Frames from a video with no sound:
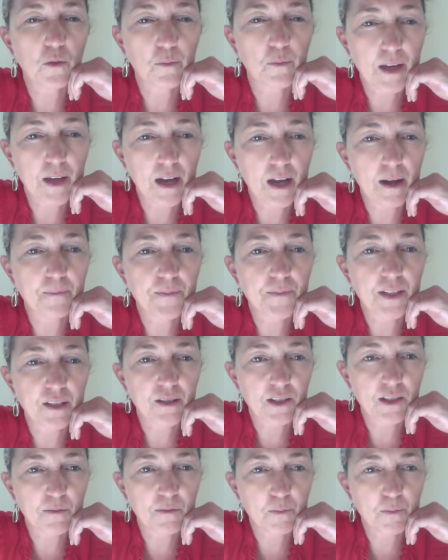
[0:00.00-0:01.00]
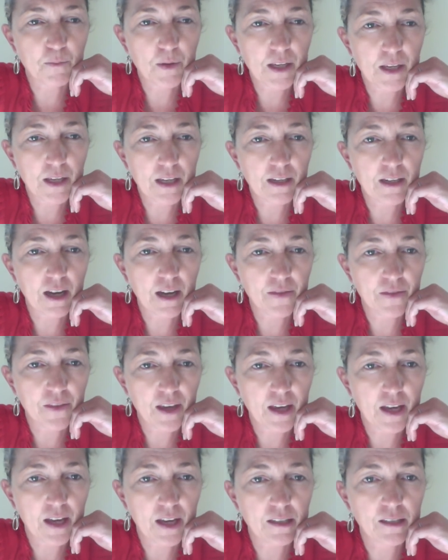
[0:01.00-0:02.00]
would be up to speed on
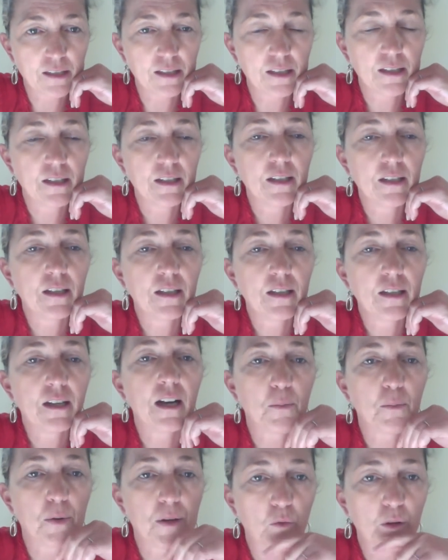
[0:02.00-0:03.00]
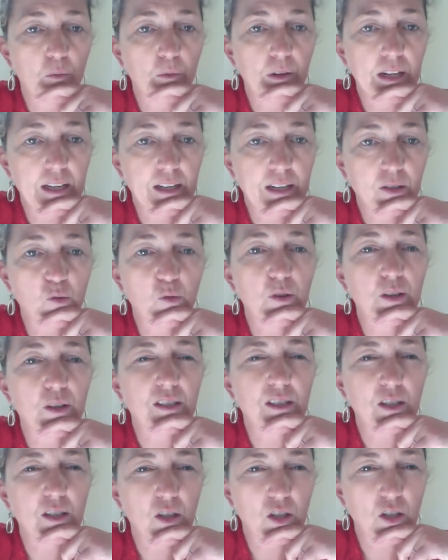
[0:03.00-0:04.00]
that, but we would
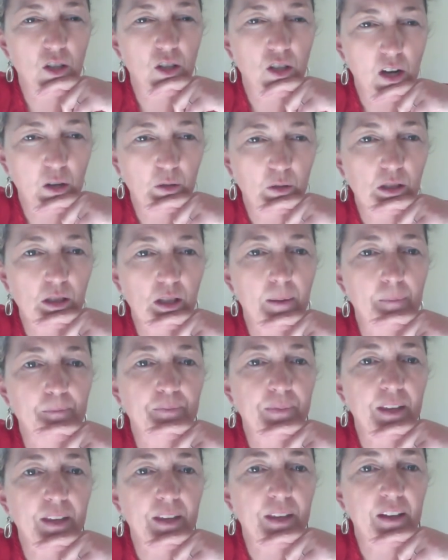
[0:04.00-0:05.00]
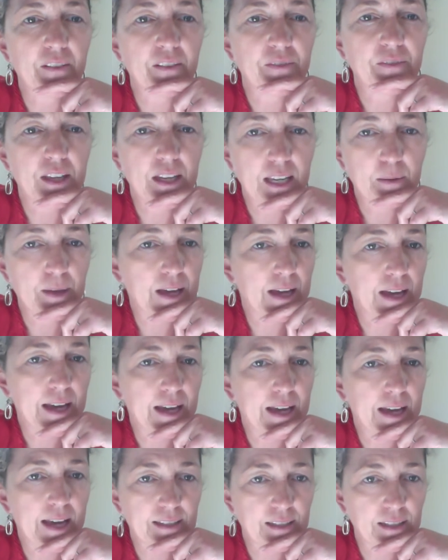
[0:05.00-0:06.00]
increase the dose if the anemia
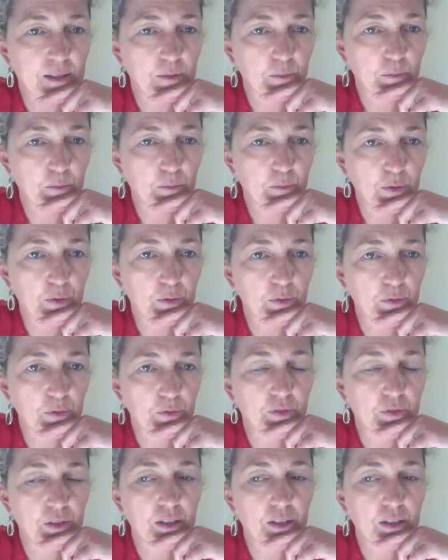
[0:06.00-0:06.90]
hasn't improved.